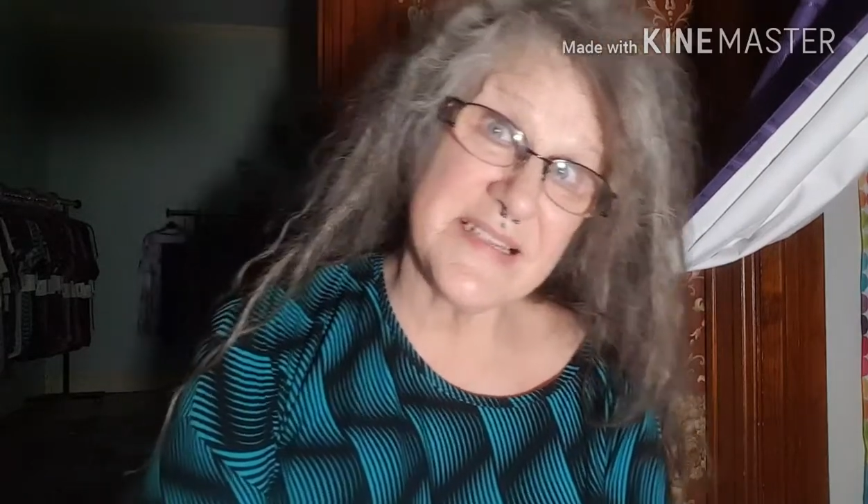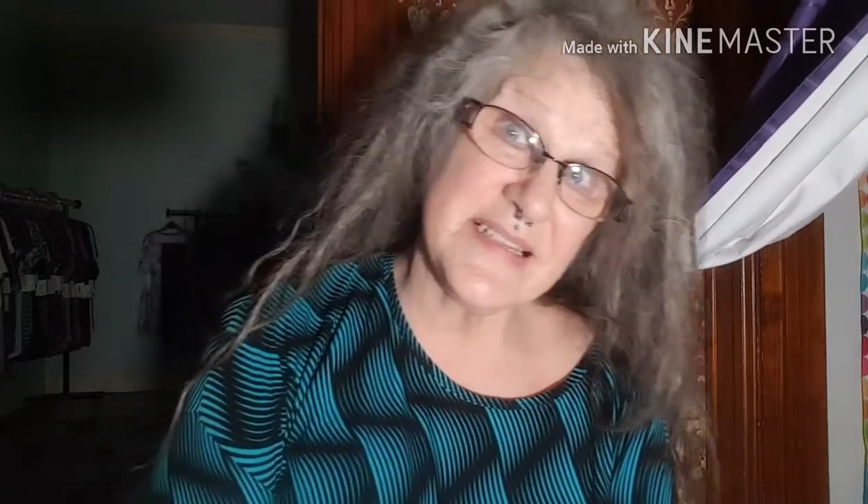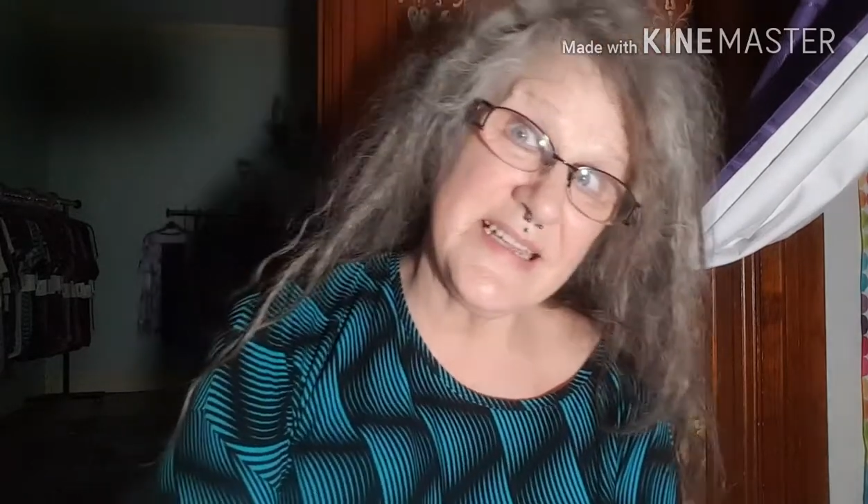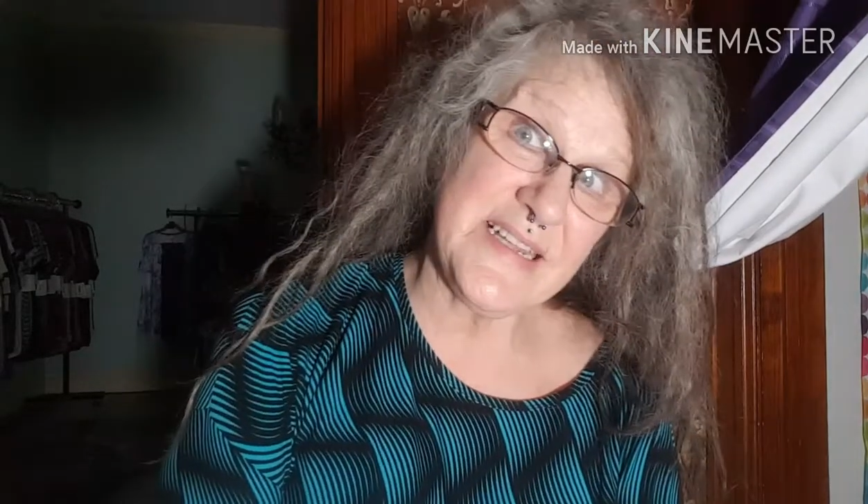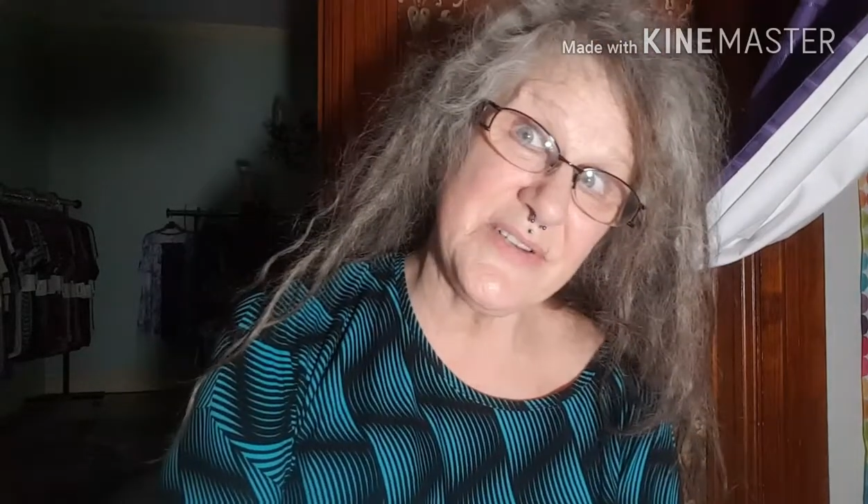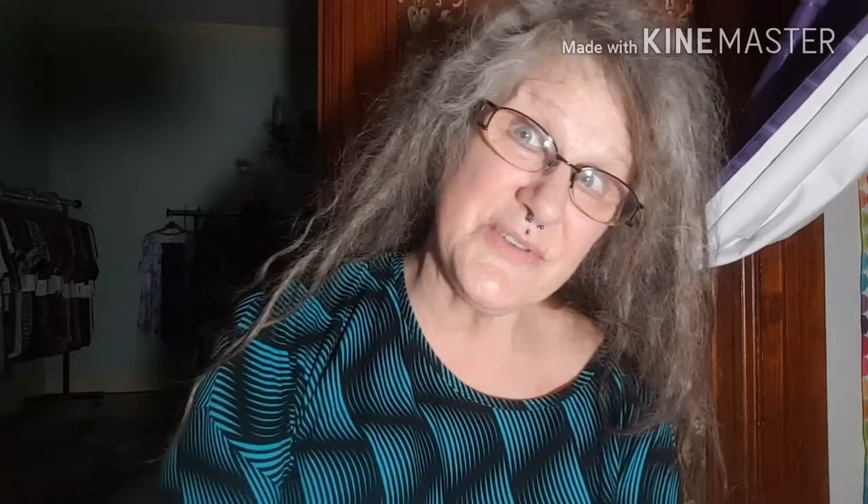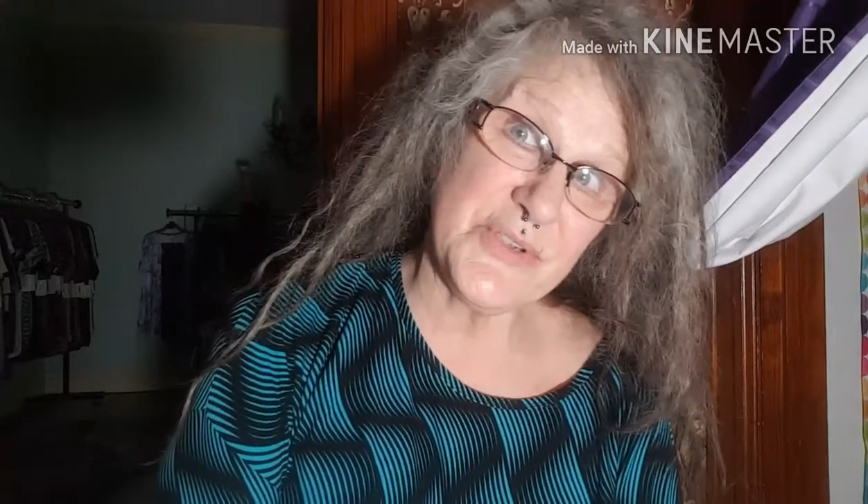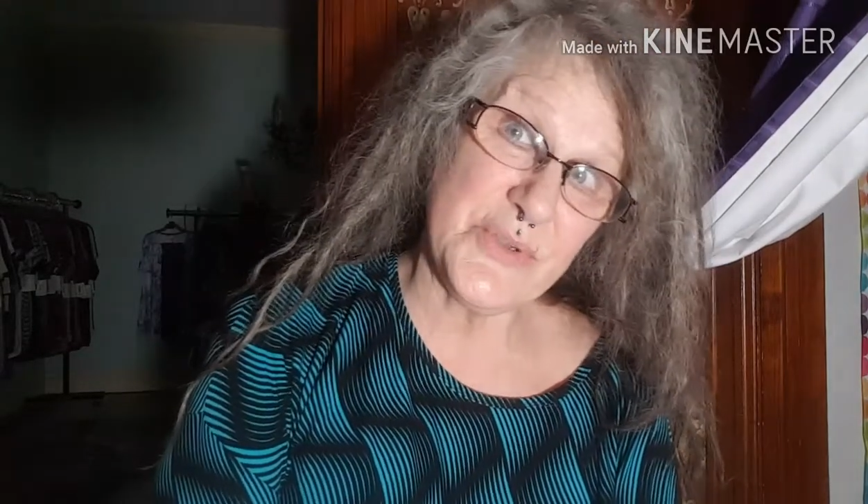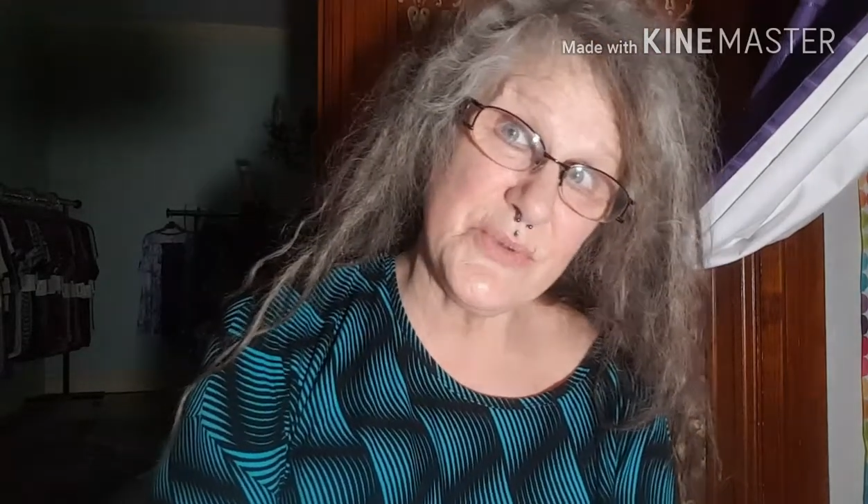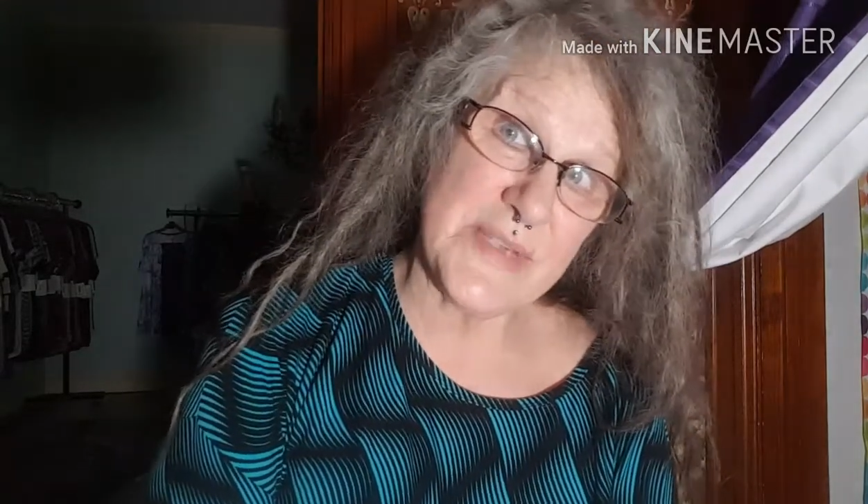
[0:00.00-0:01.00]
later
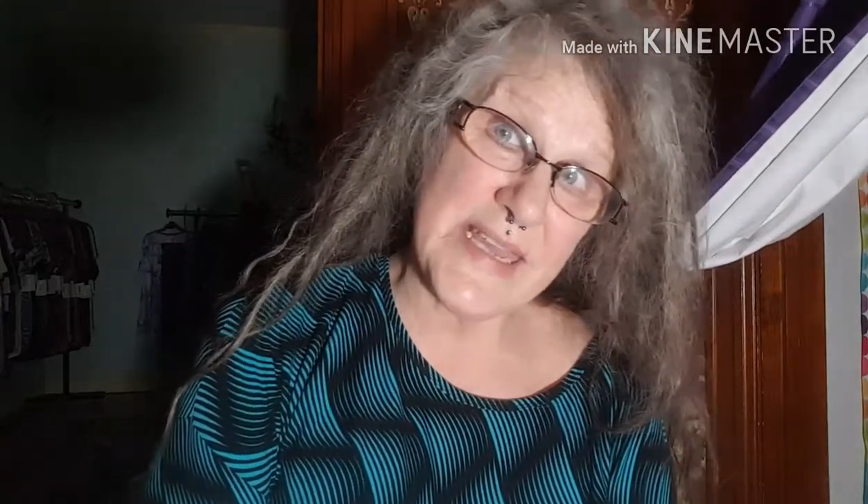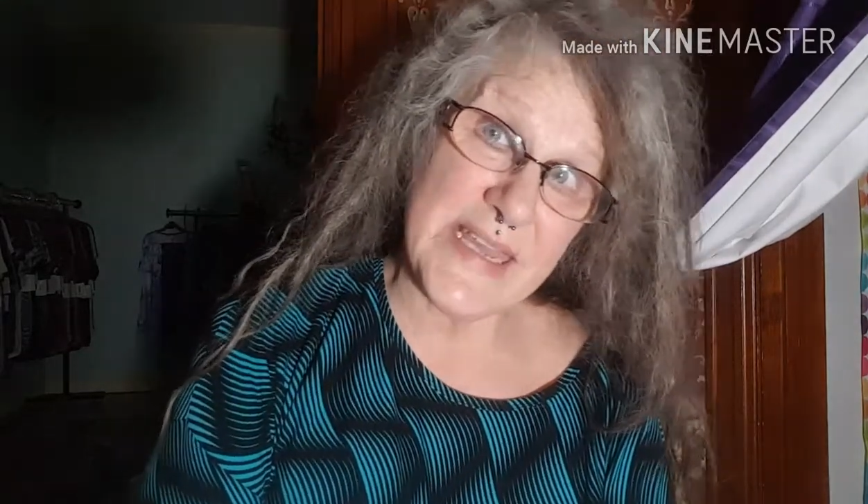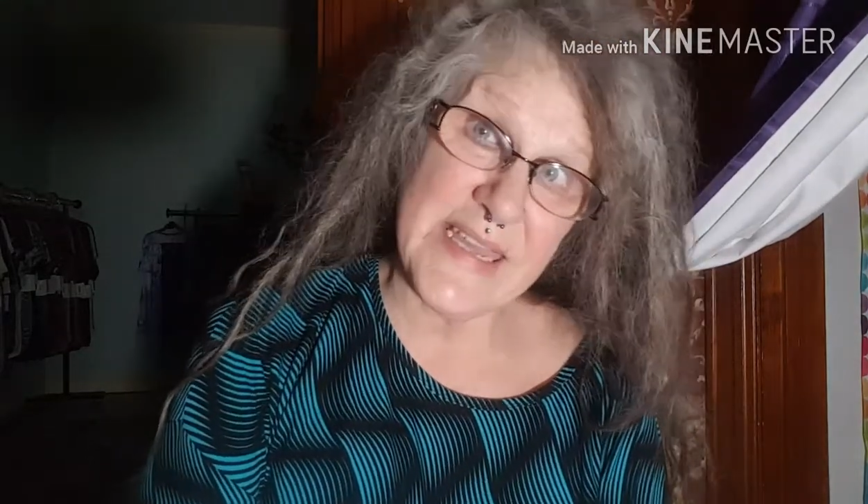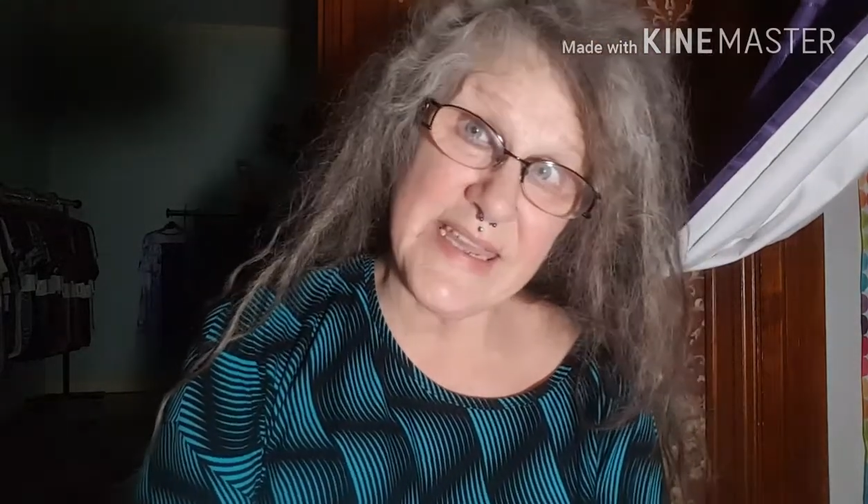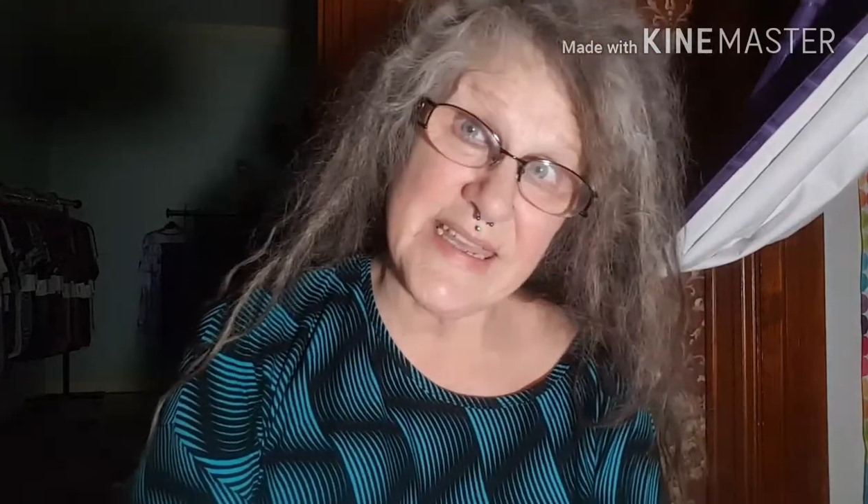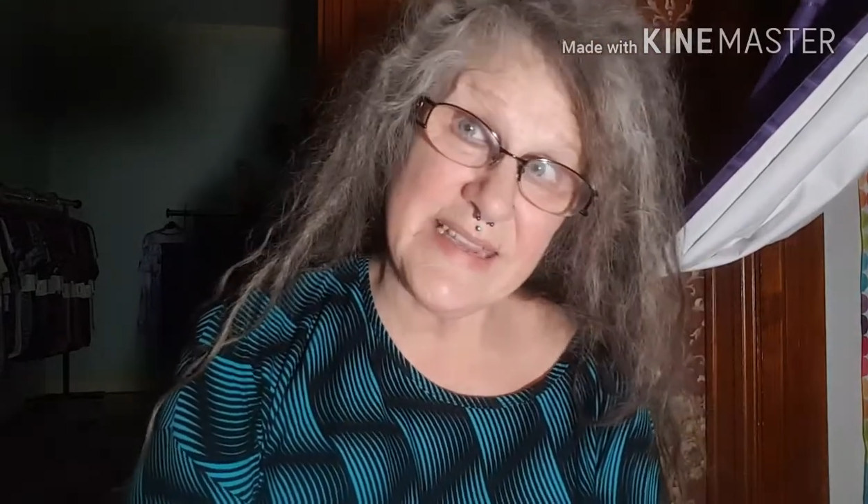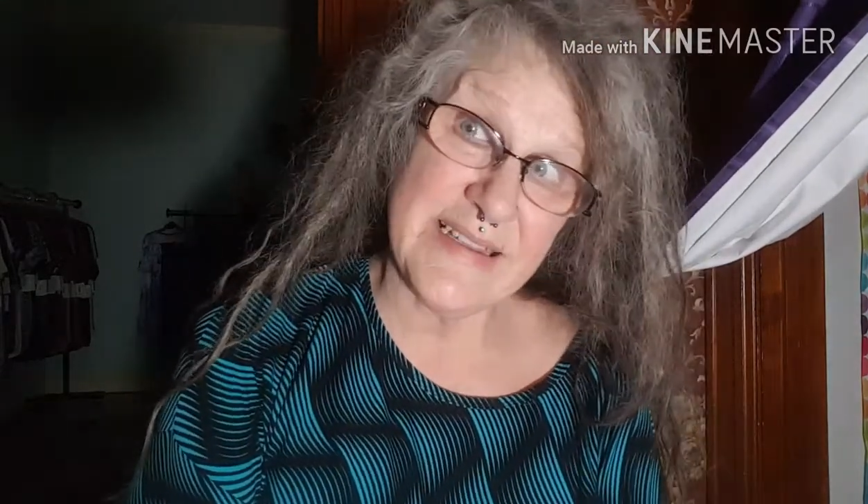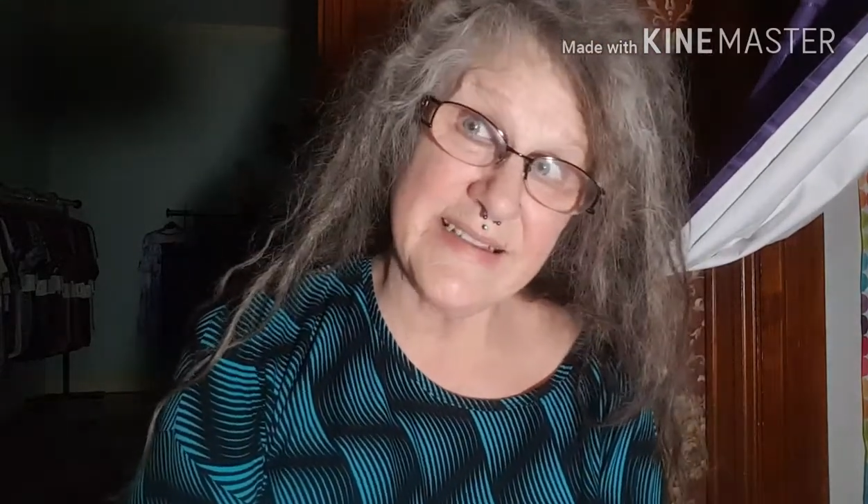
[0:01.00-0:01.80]
today.